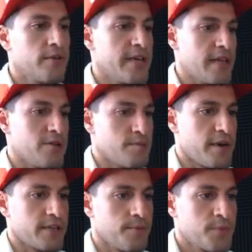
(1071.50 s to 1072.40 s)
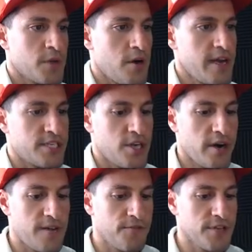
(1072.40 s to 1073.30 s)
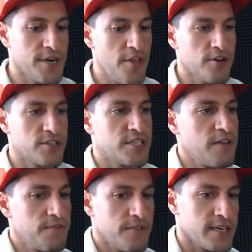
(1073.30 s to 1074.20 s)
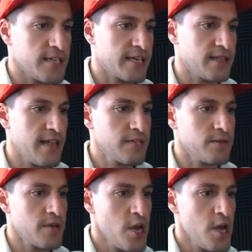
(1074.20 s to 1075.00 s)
Yeah, that was breakthrough. Alright, starting off with another Stunfisk, like the last one.